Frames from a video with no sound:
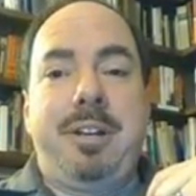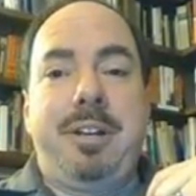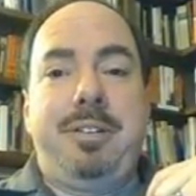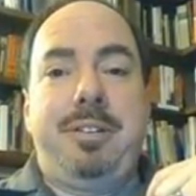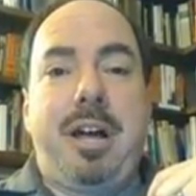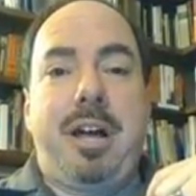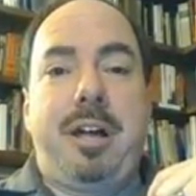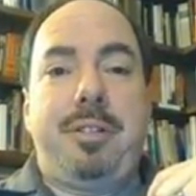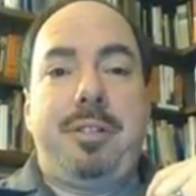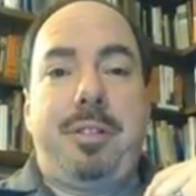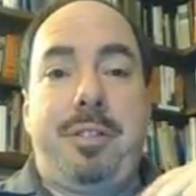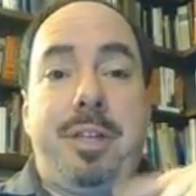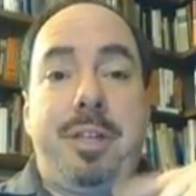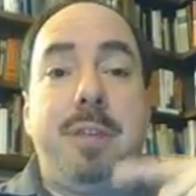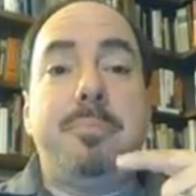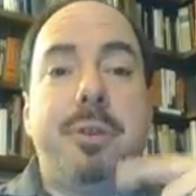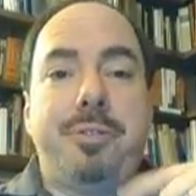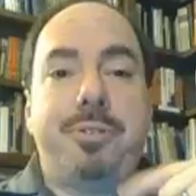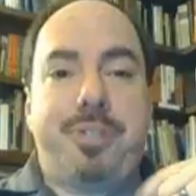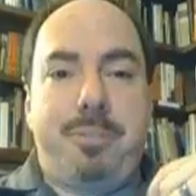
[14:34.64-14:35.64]
not the
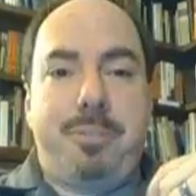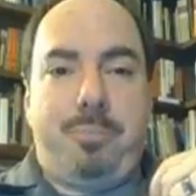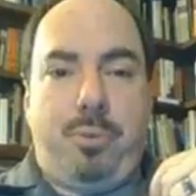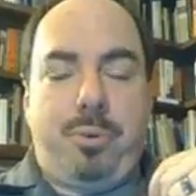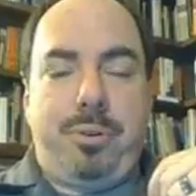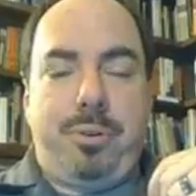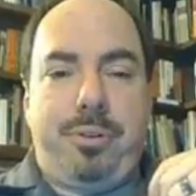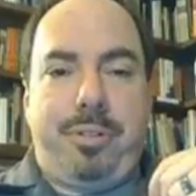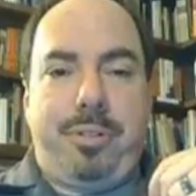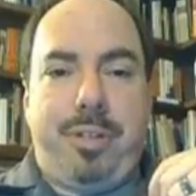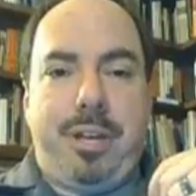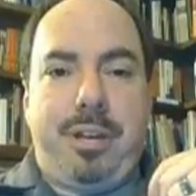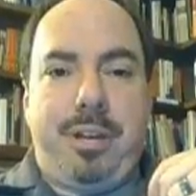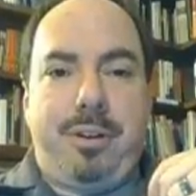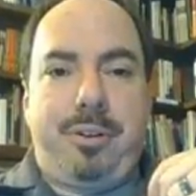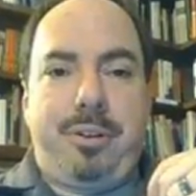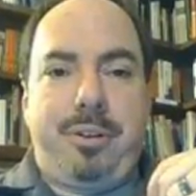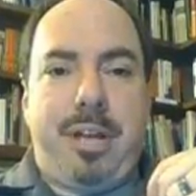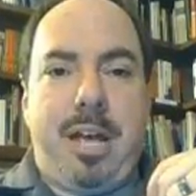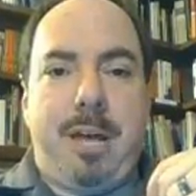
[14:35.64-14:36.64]
most important thing
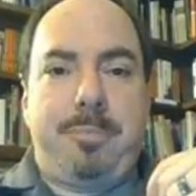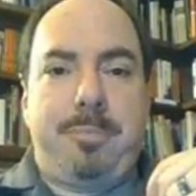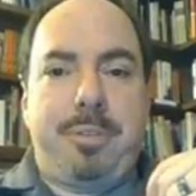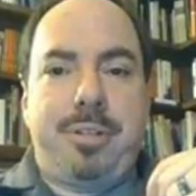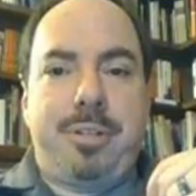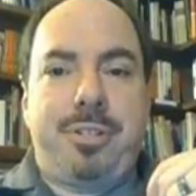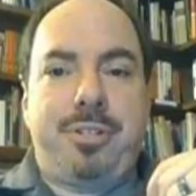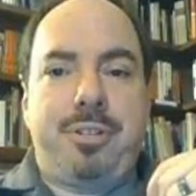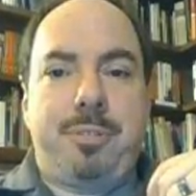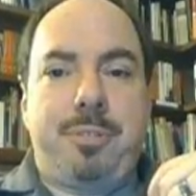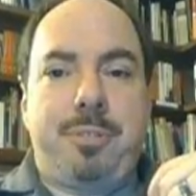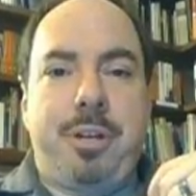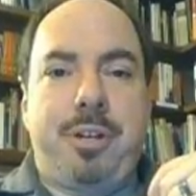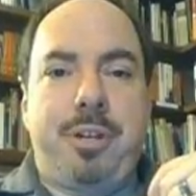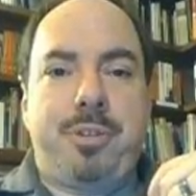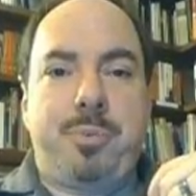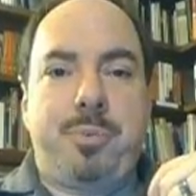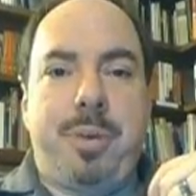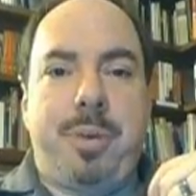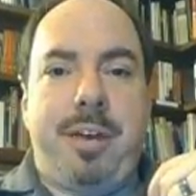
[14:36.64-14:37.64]
on campus just
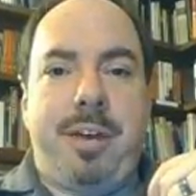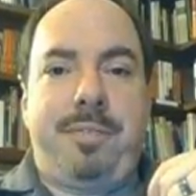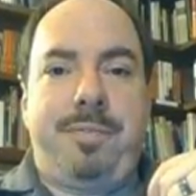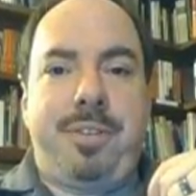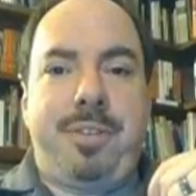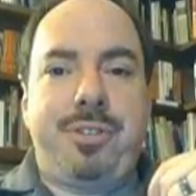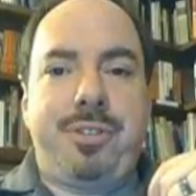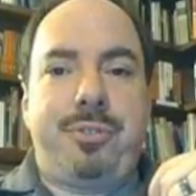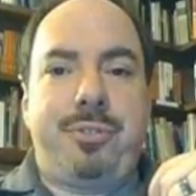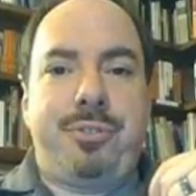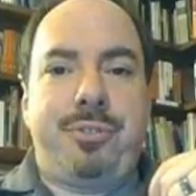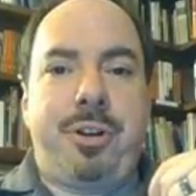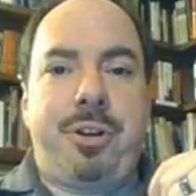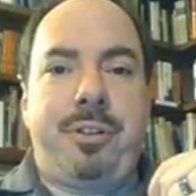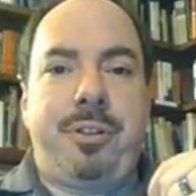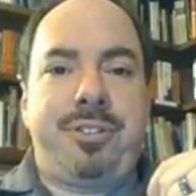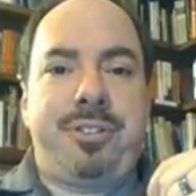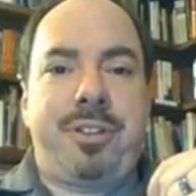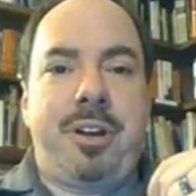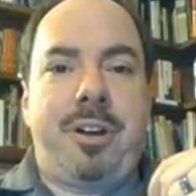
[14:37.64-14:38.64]
because we have visitors all
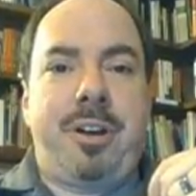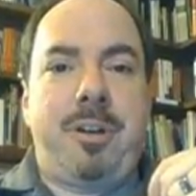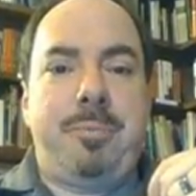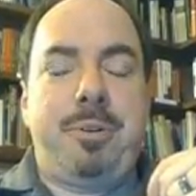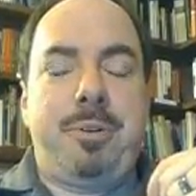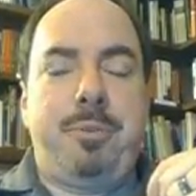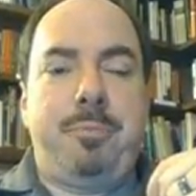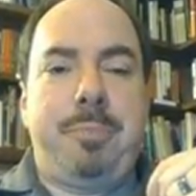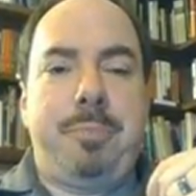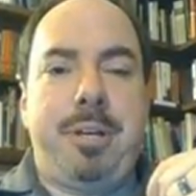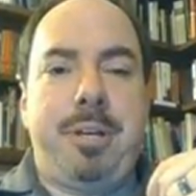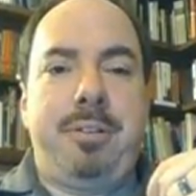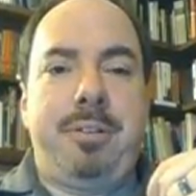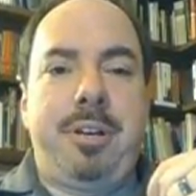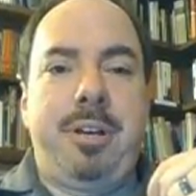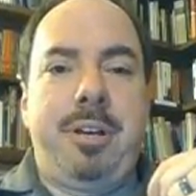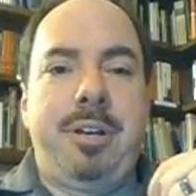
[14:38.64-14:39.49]
the time and it would be